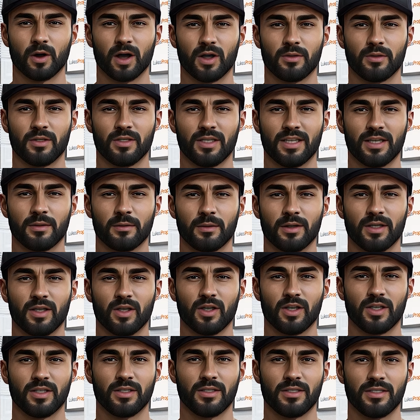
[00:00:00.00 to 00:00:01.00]
previously
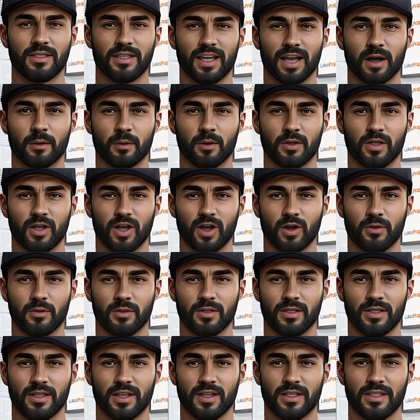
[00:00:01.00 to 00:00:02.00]
mentioned they will
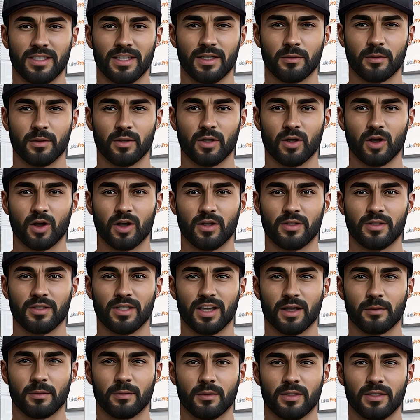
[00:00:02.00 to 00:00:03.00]
surface a similar
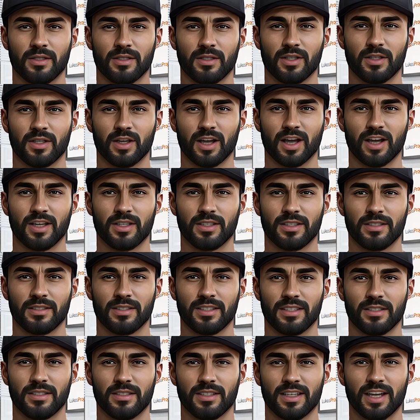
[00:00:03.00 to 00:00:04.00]
concept to the
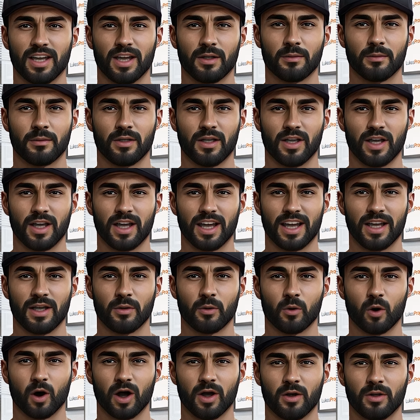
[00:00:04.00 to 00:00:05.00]
licensing scheme
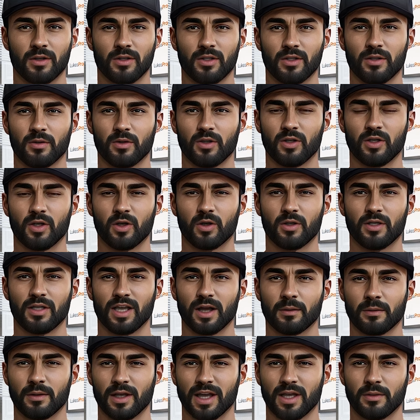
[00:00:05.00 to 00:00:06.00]
in Wales for short-term